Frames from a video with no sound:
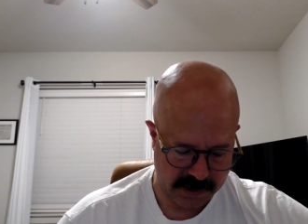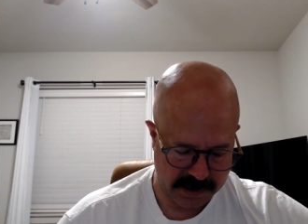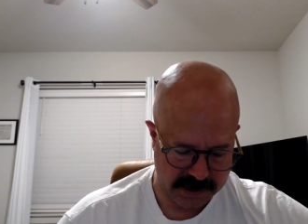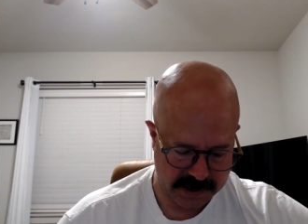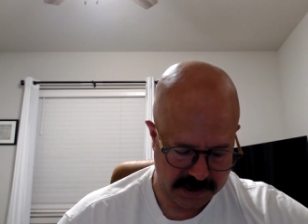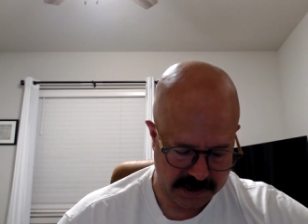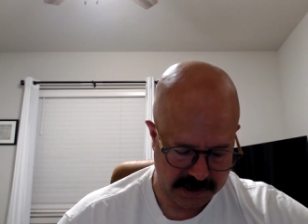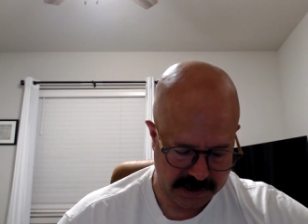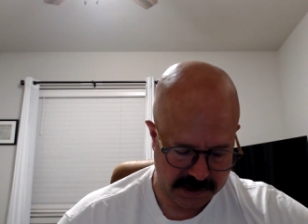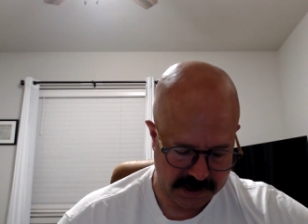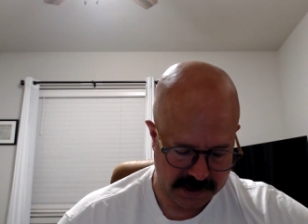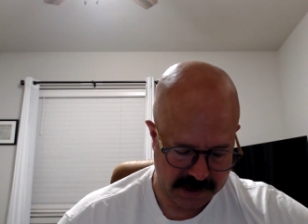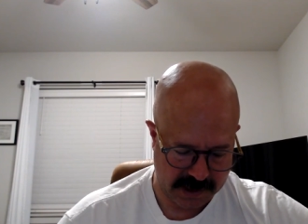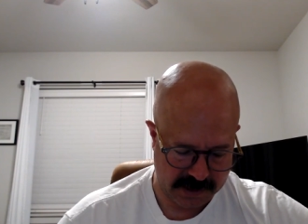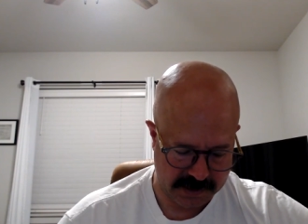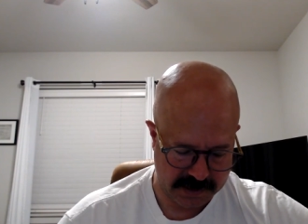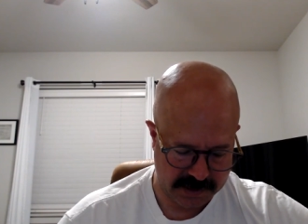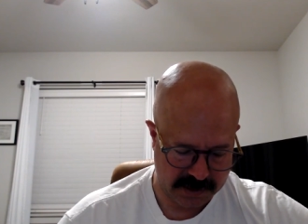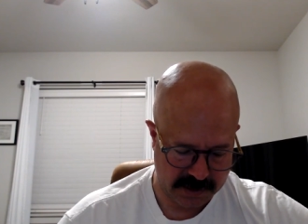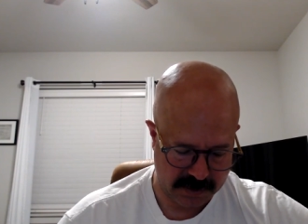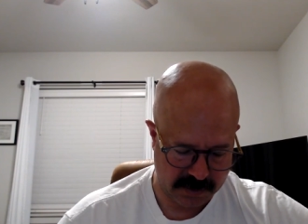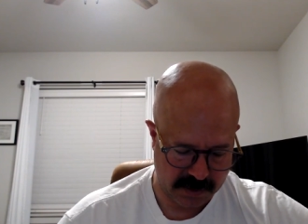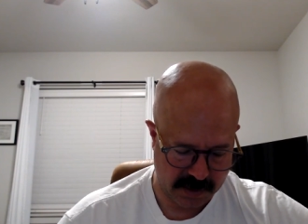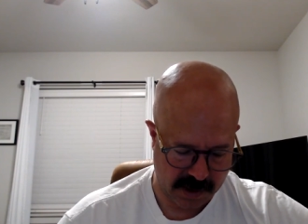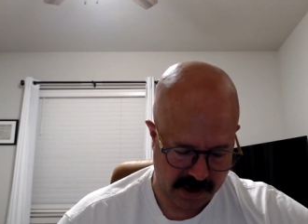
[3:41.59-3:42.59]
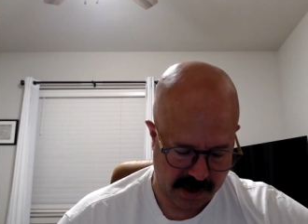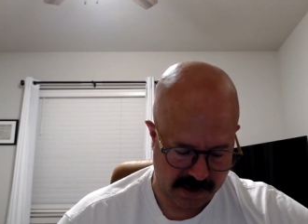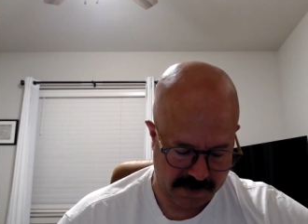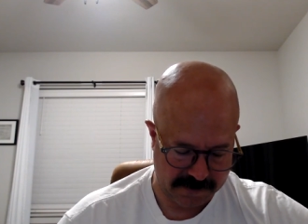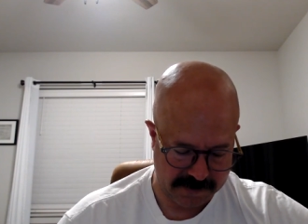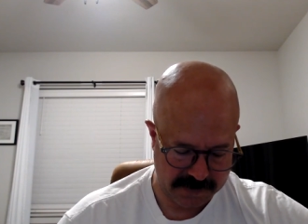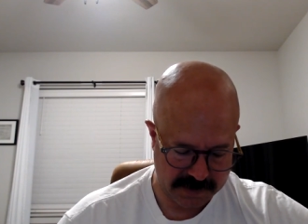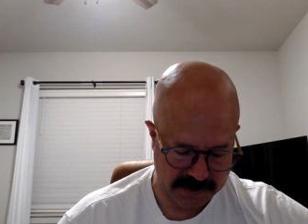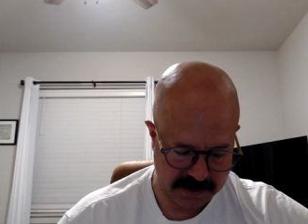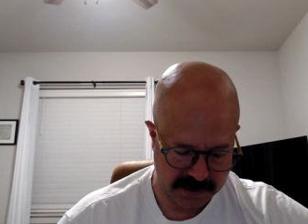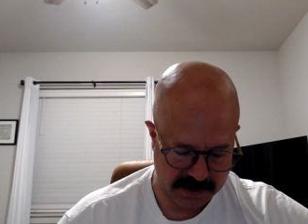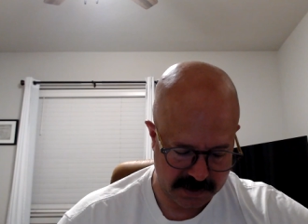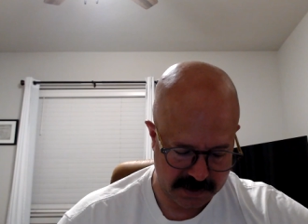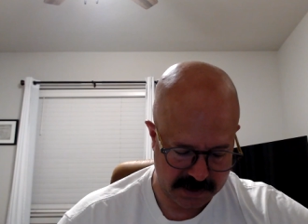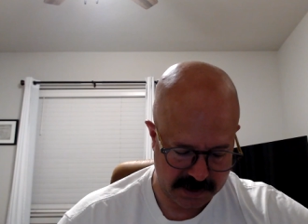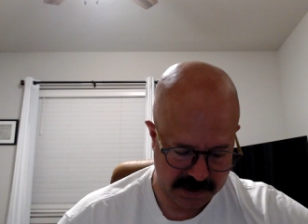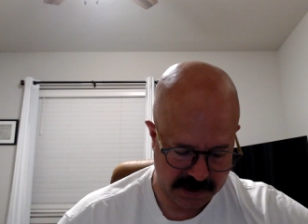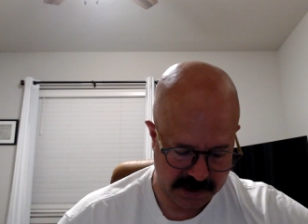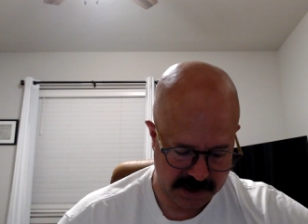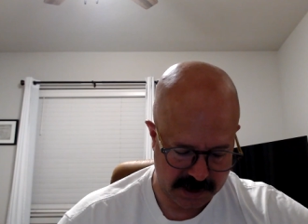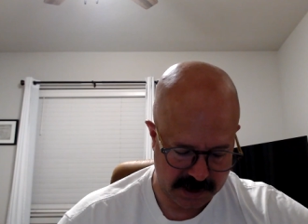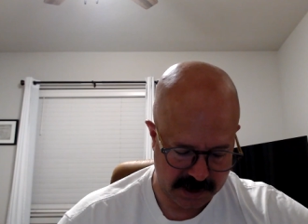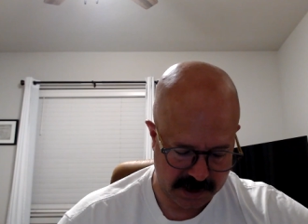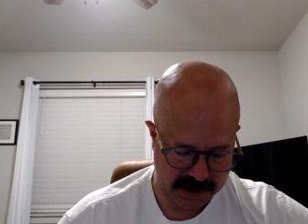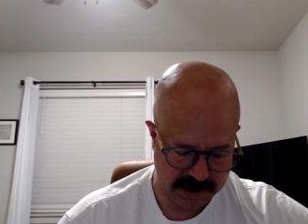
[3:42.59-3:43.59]
six thousand were officers and
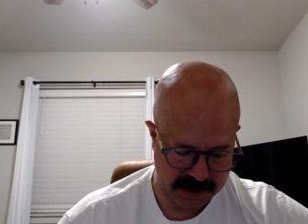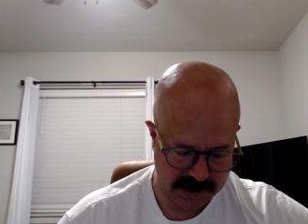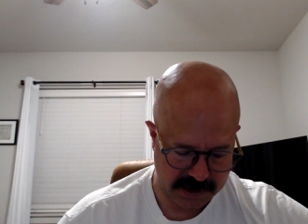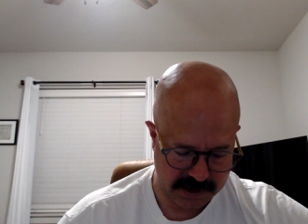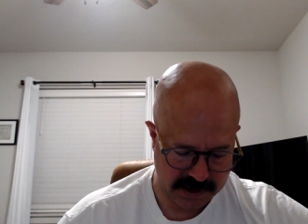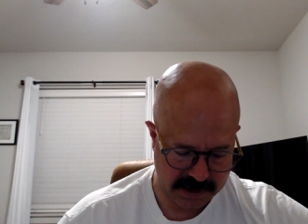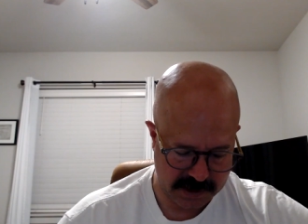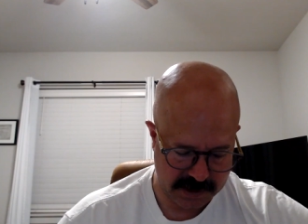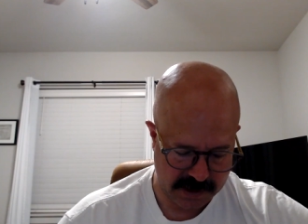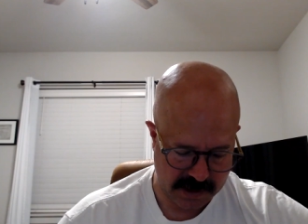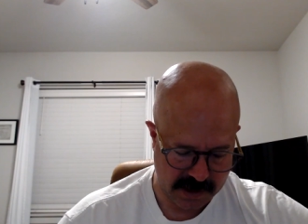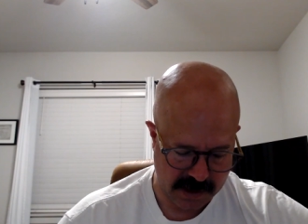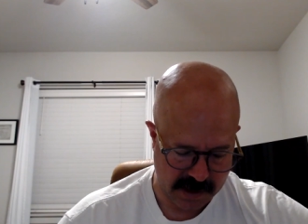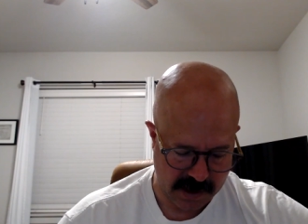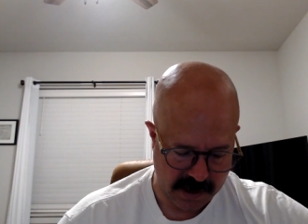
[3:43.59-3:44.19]
judges,